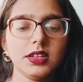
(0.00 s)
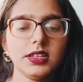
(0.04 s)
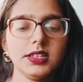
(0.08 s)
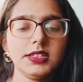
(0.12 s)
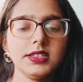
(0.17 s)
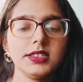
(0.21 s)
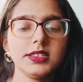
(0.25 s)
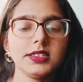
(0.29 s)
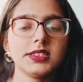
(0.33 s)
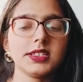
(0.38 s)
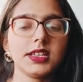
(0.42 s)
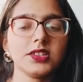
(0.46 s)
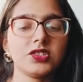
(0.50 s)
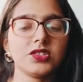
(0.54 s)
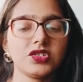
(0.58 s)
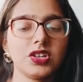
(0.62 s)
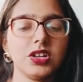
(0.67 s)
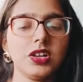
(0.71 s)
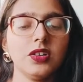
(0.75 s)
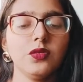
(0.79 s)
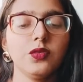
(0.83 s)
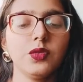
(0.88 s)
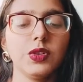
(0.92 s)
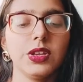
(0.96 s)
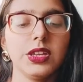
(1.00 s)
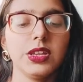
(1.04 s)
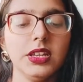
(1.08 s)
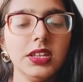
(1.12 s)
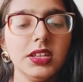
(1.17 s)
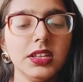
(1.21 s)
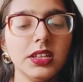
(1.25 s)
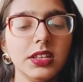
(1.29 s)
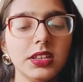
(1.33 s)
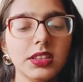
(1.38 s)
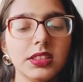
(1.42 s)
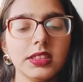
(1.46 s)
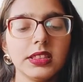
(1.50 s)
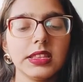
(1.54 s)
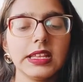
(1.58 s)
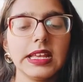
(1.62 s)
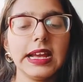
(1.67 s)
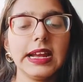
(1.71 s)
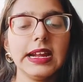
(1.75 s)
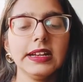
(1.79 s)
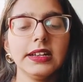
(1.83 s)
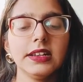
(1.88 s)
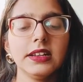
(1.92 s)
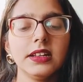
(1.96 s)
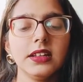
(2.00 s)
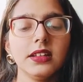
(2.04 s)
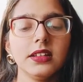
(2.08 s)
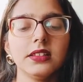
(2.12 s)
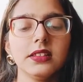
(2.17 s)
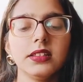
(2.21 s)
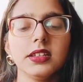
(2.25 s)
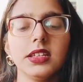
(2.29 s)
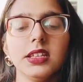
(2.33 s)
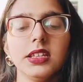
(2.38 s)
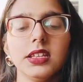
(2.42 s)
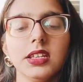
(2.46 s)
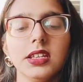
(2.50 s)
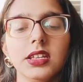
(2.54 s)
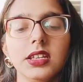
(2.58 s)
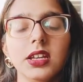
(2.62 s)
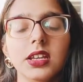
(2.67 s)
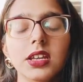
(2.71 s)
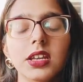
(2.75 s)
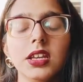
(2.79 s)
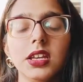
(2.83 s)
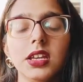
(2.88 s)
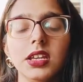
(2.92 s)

in such a way that the